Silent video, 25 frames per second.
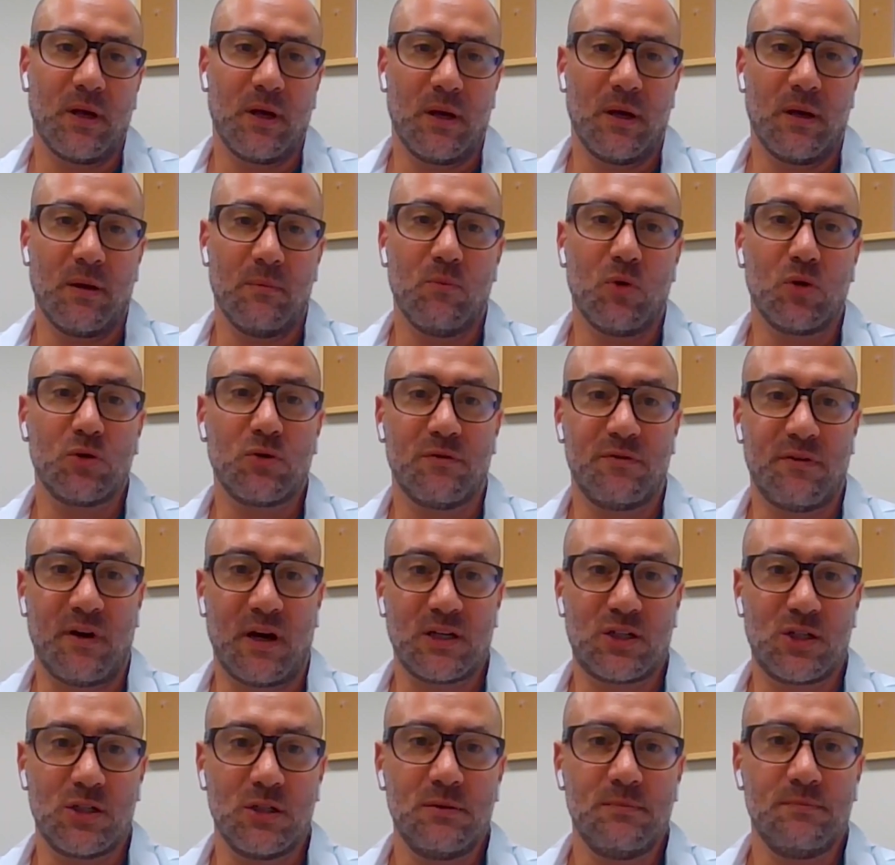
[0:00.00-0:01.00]
uh, motor
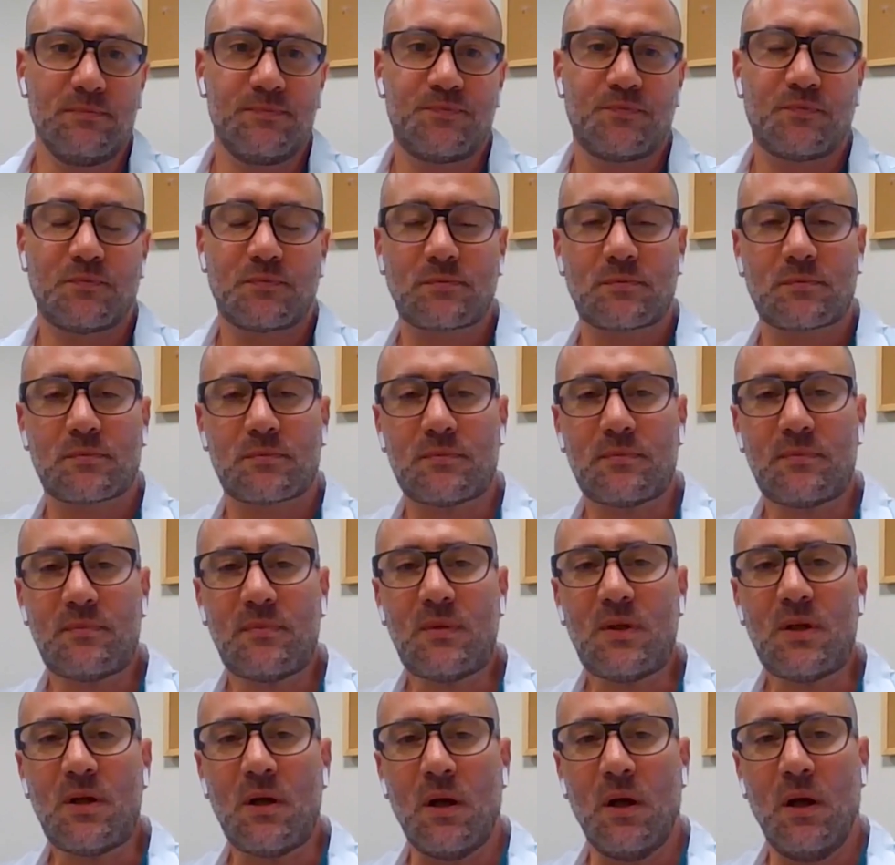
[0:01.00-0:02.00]
function
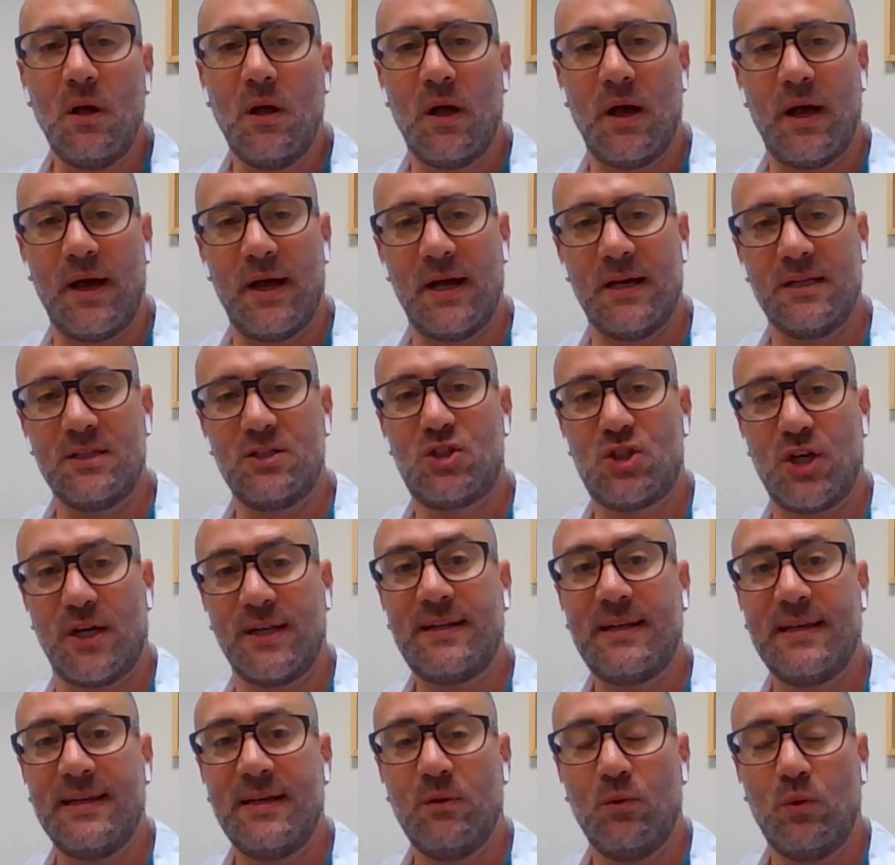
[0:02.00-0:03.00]
and
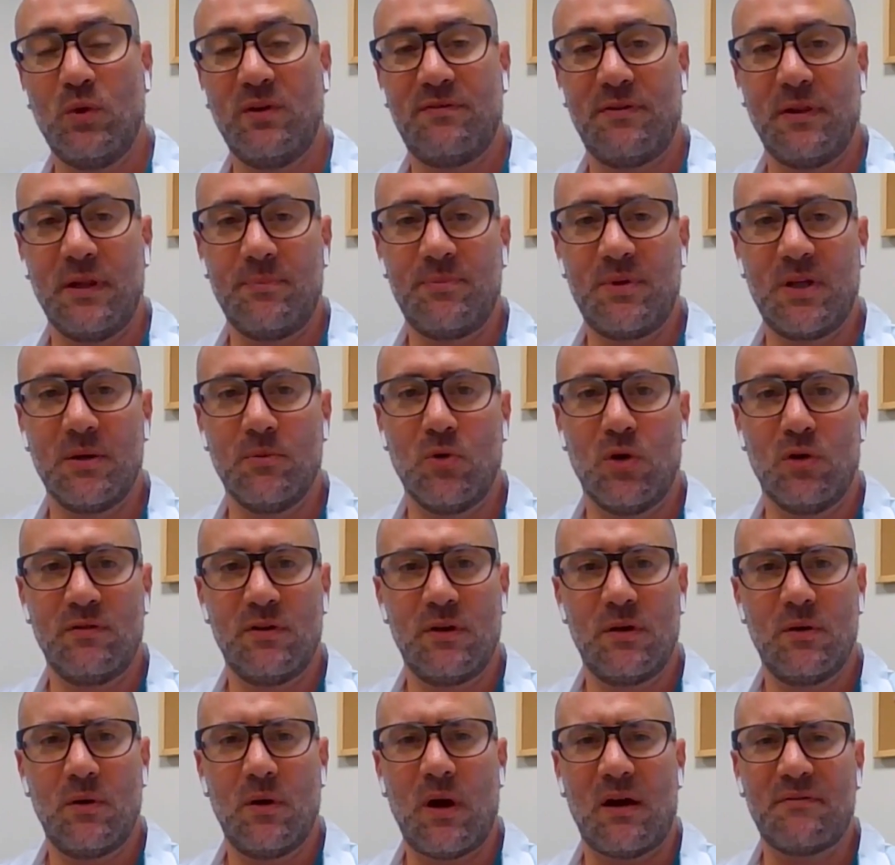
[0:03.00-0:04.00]
gently we flipped him
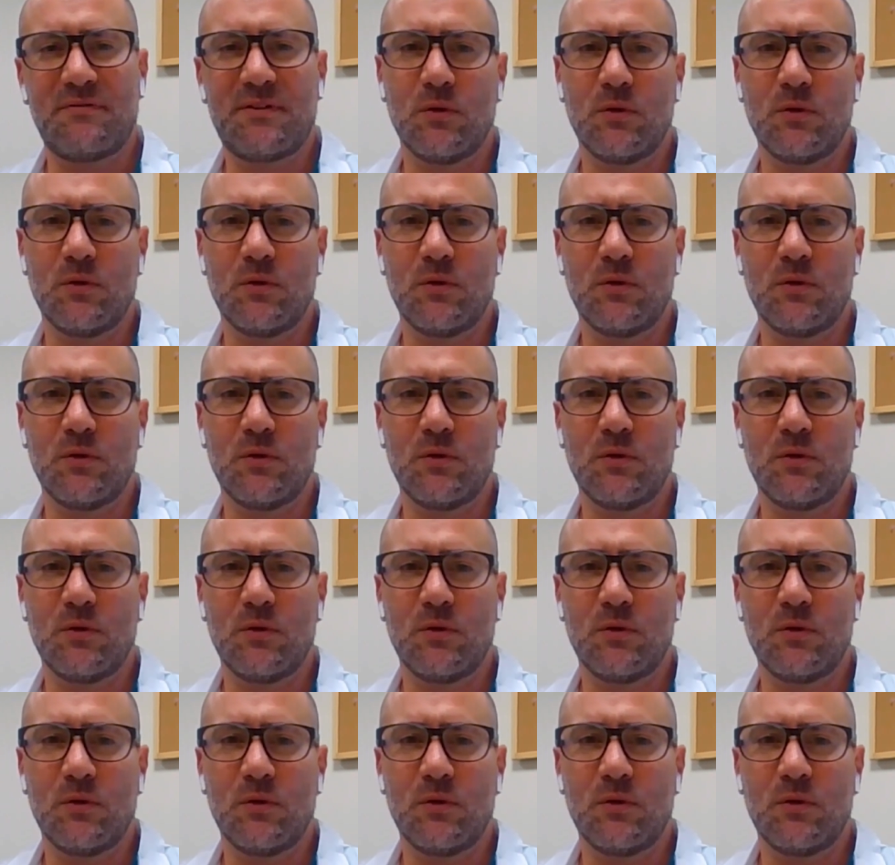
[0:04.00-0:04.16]
over.